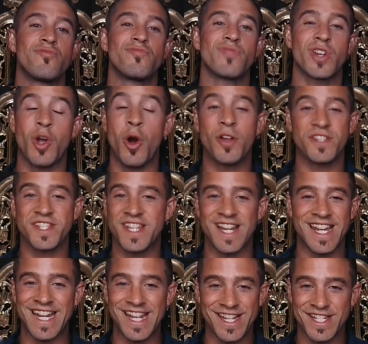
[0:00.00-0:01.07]
constantly.
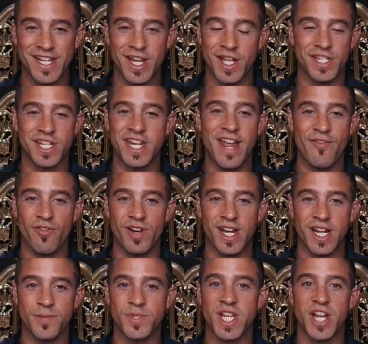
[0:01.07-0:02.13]
It's a never-ending
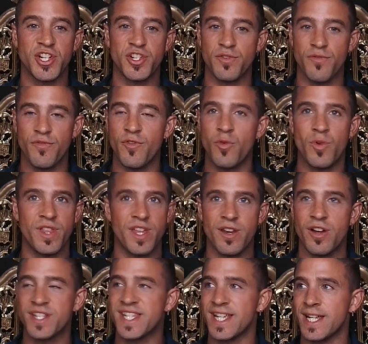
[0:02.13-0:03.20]
obsession for within our
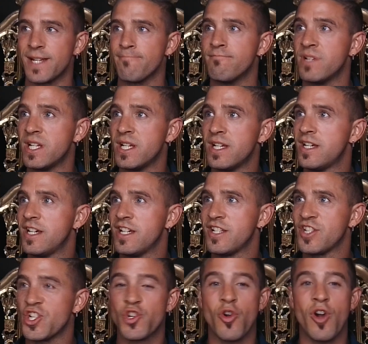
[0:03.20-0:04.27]
team to
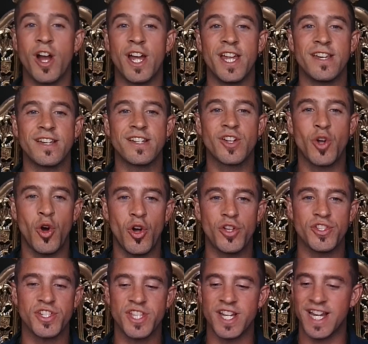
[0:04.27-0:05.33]
try and
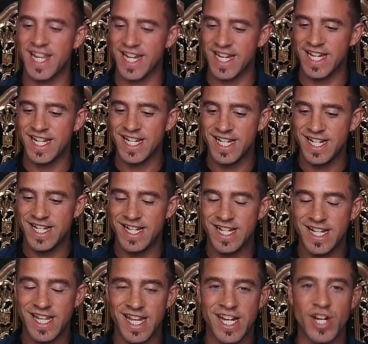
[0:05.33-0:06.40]
constantly
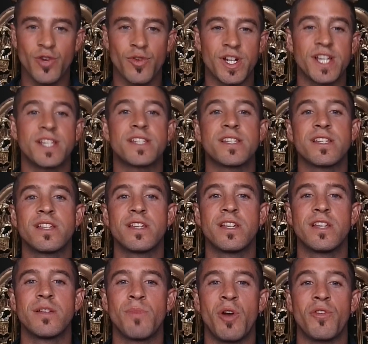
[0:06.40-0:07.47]
increase
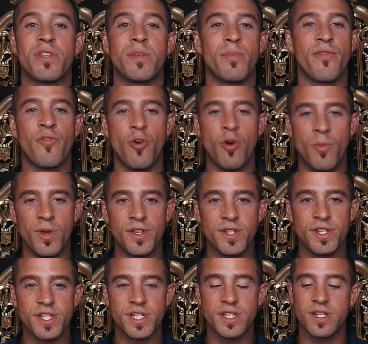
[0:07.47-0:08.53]
both the
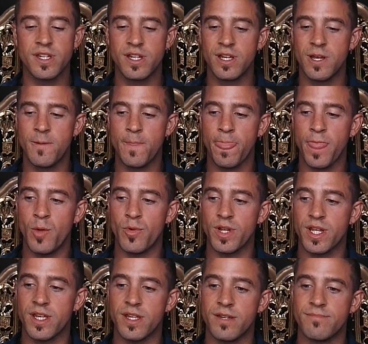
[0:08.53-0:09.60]
performance that we
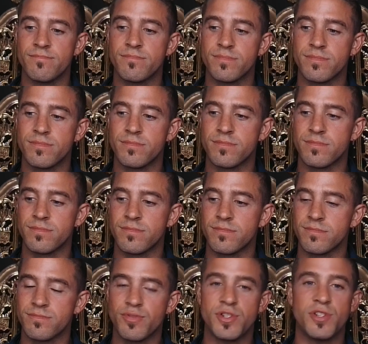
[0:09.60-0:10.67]
can
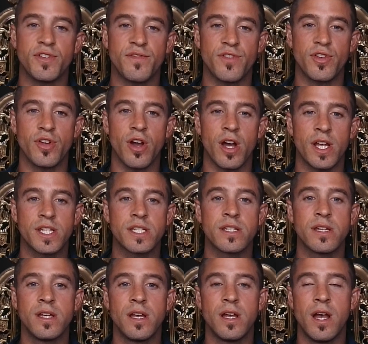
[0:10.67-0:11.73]
produce for you guys,
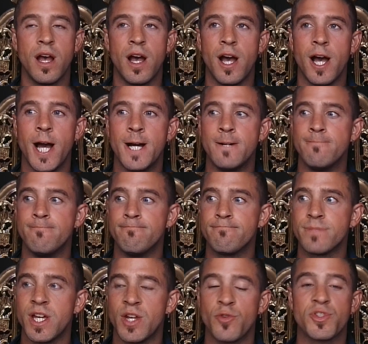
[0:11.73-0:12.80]
and
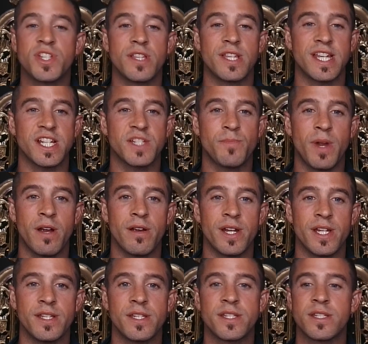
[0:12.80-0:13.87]
also the
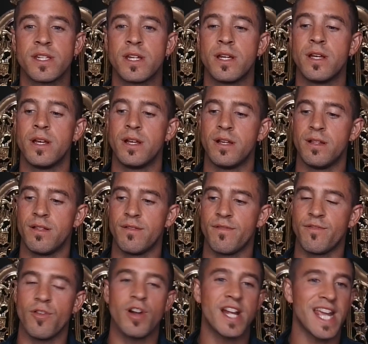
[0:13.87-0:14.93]
experience
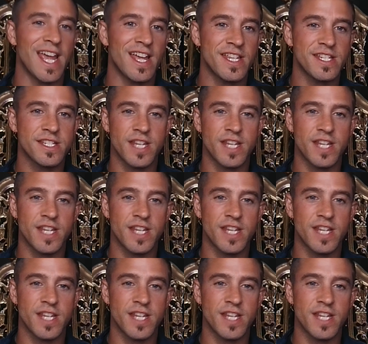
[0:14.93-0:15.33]
for our guests,